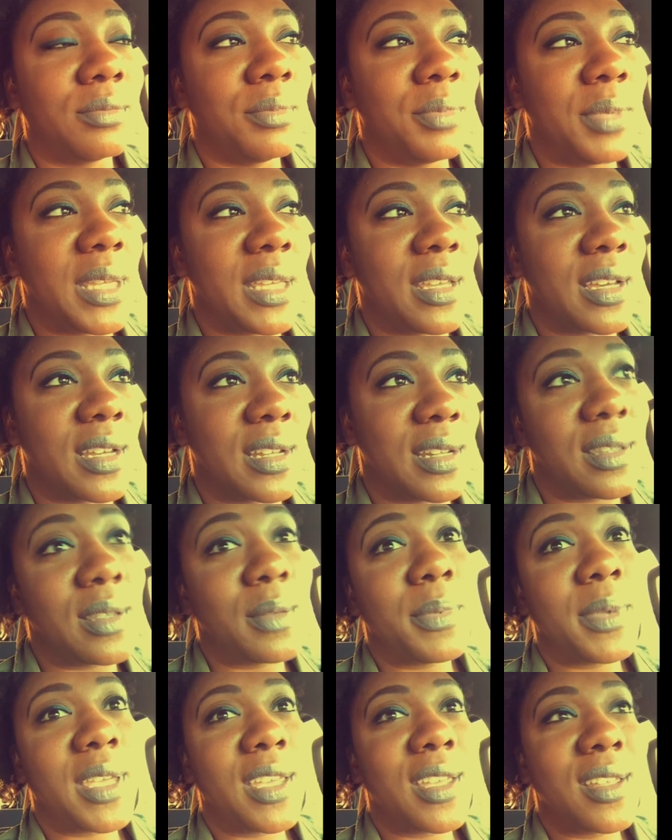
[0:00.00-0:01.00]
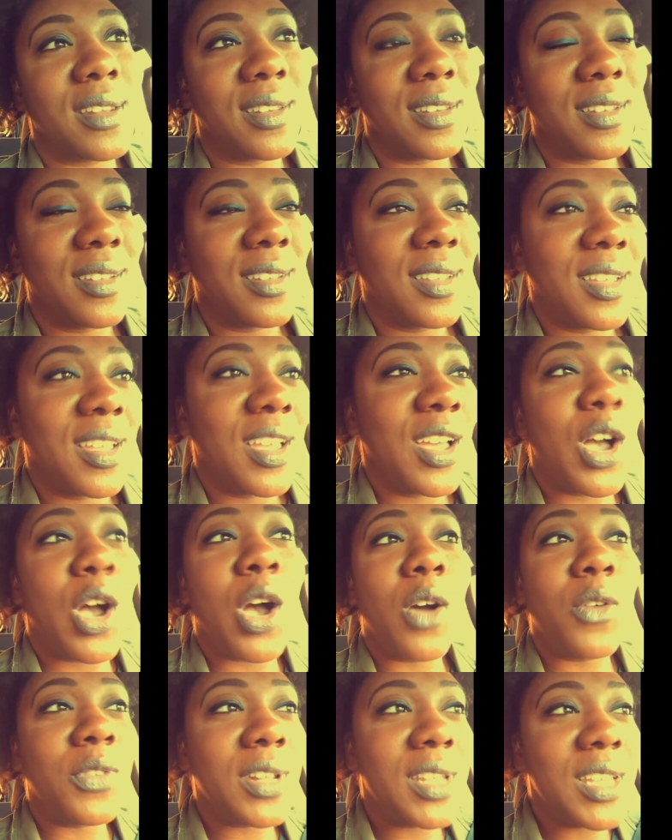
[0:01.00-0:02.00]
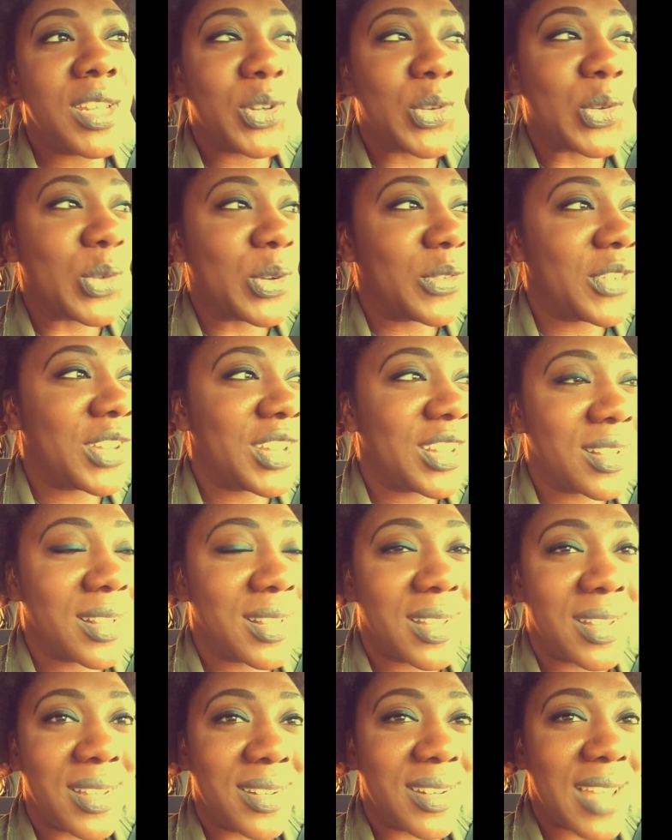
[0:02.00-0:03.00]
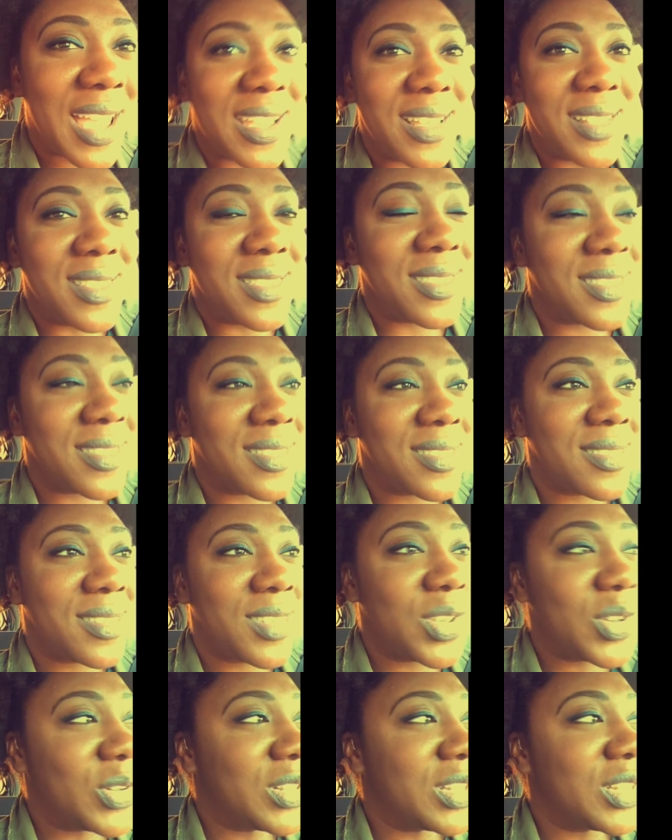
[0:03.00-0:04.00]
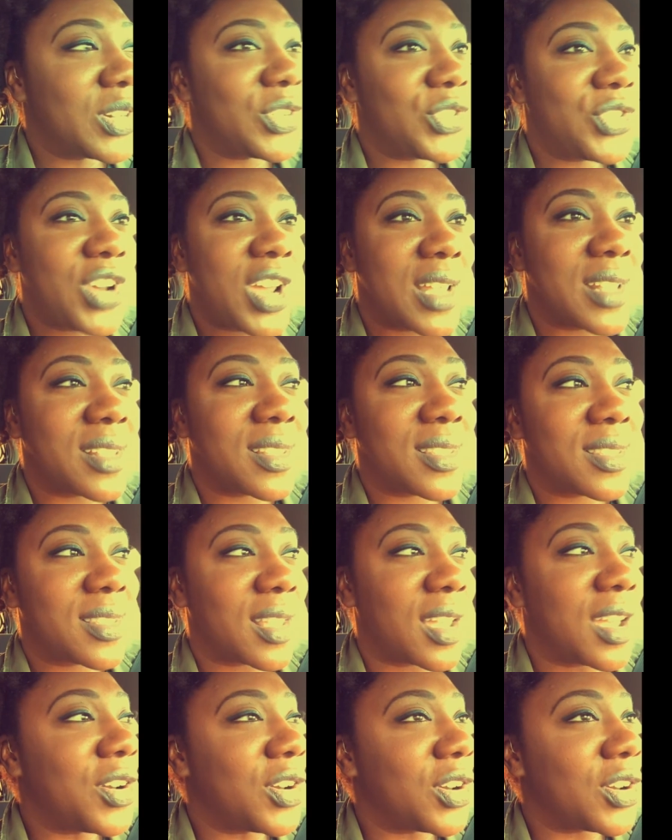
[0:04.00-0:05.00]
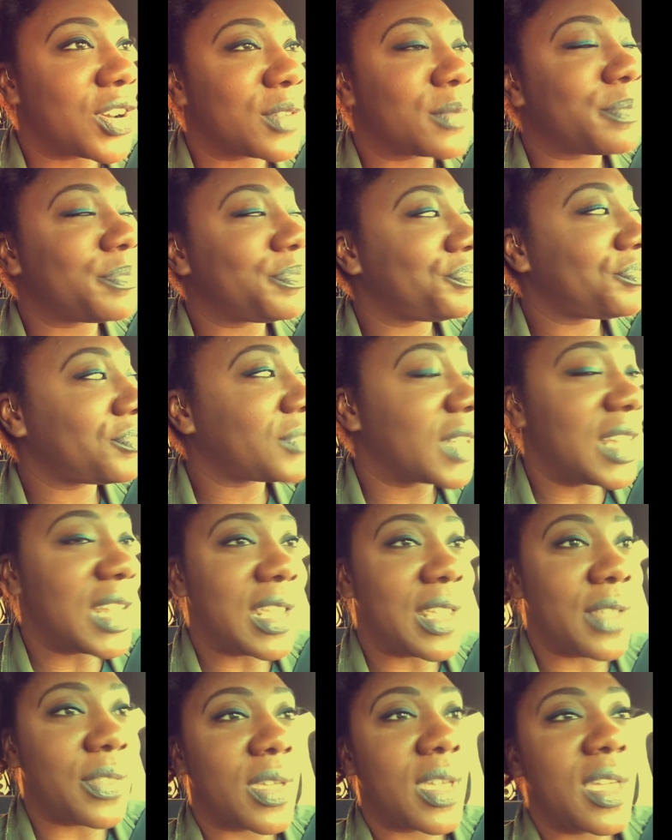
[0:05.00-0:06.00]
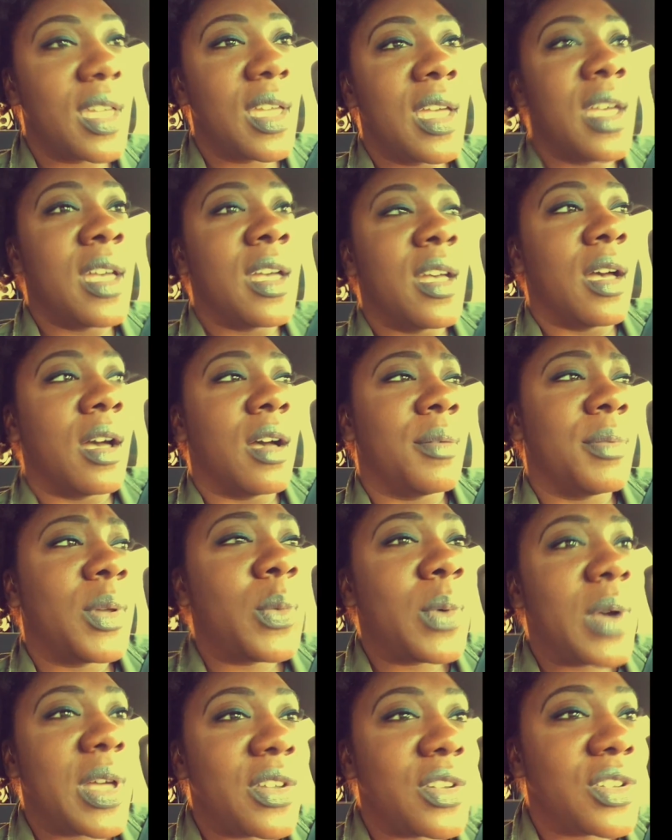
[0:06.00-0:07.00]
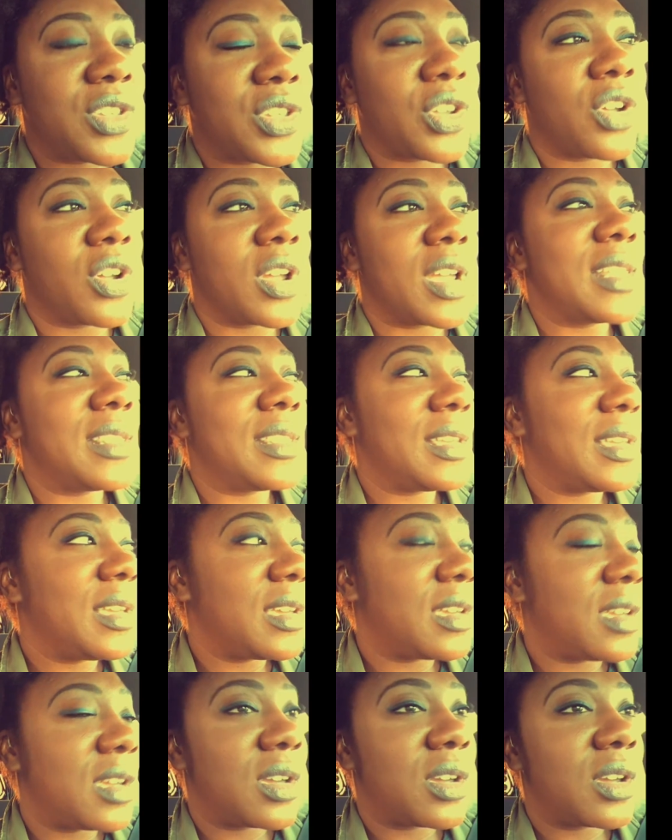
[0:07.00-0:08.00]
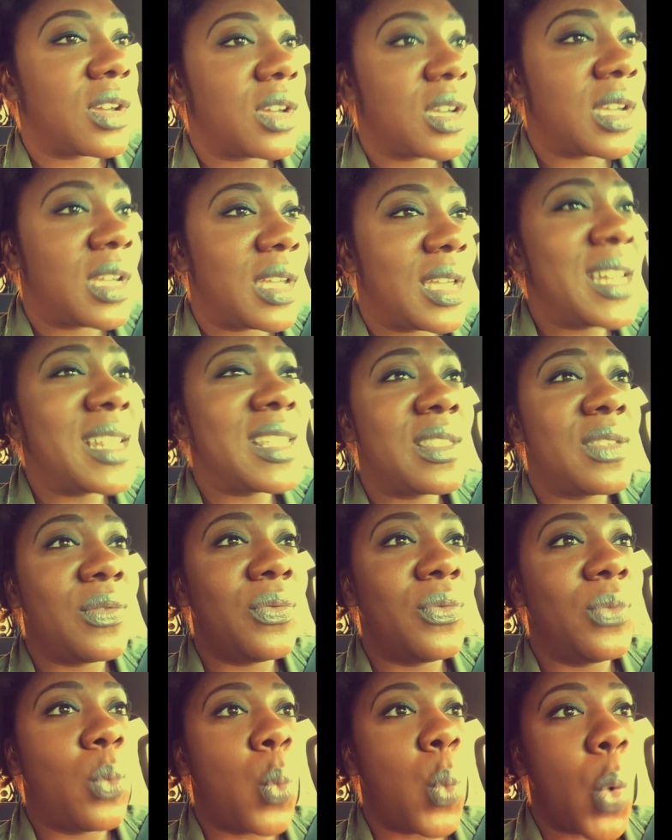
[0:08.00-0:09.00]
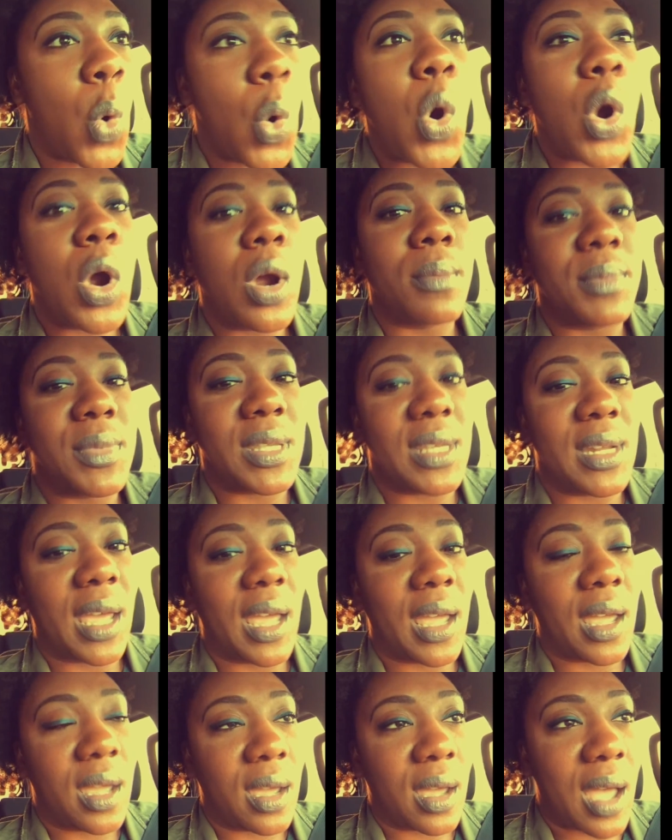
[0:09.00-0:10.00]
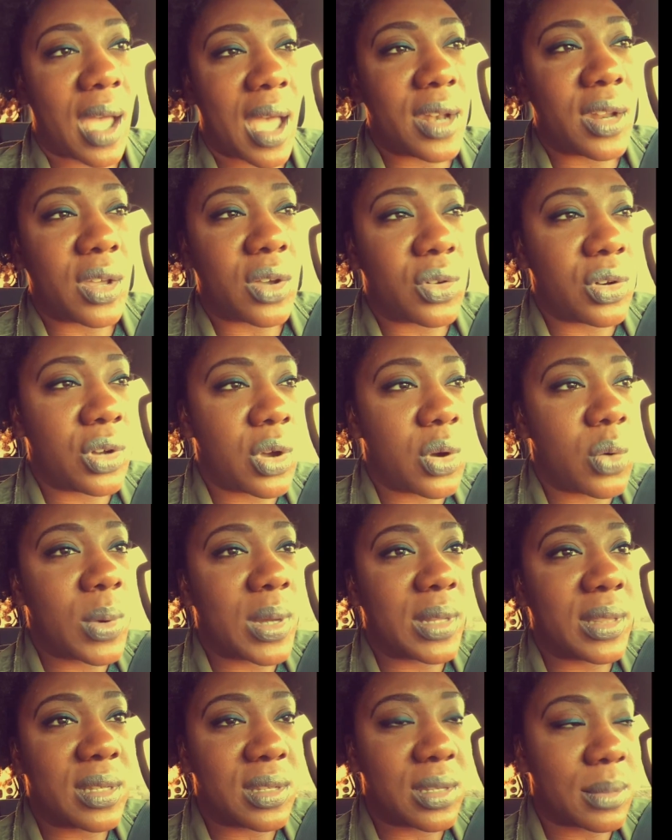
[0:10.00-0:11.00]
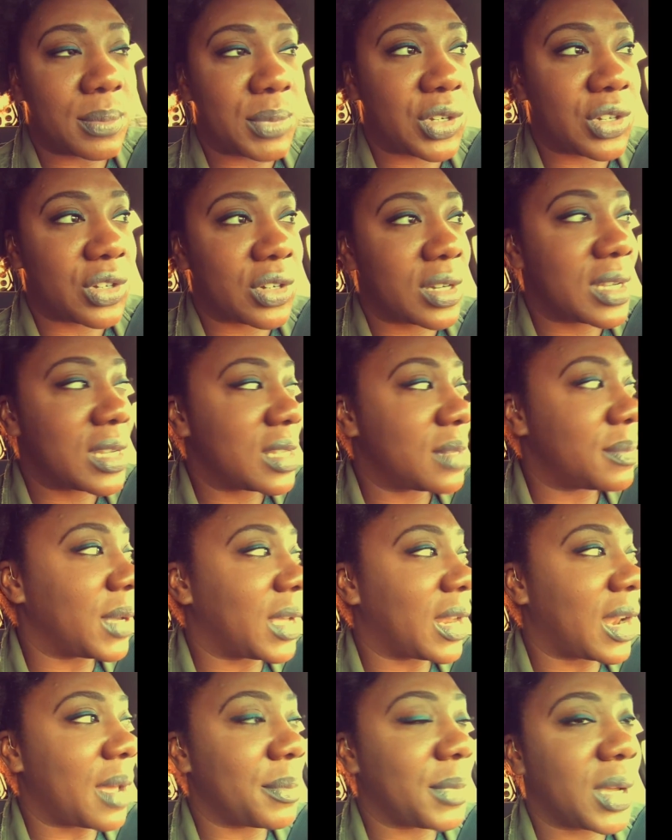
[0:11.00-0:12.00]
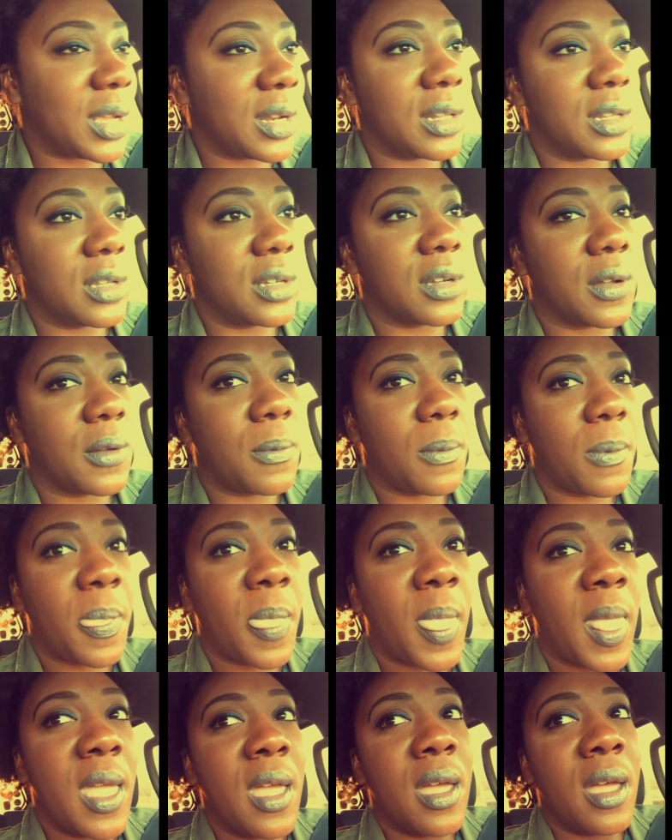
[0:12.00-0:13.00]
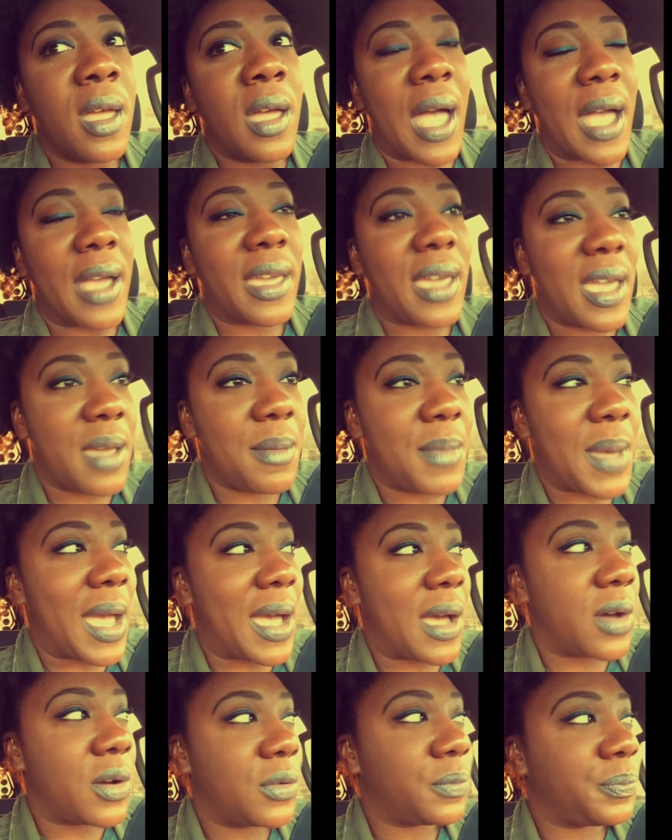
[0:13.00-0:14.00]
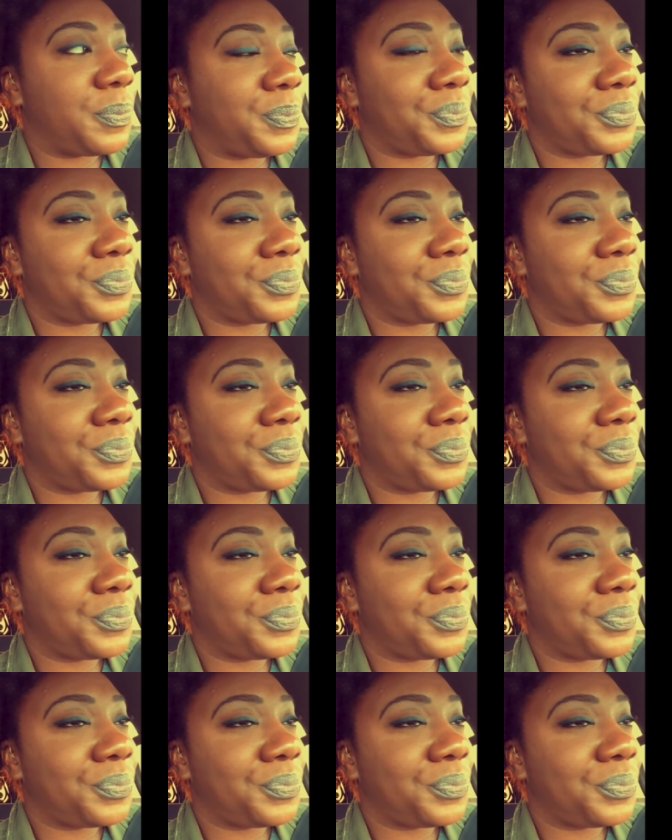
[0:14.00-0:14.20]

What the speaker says: be unzipping it, hopefully to reveal a nice, cute little dress underneath. The weather is crazy here. It is warm today. I don't know what the temperature is, but I'm gonna look. I came out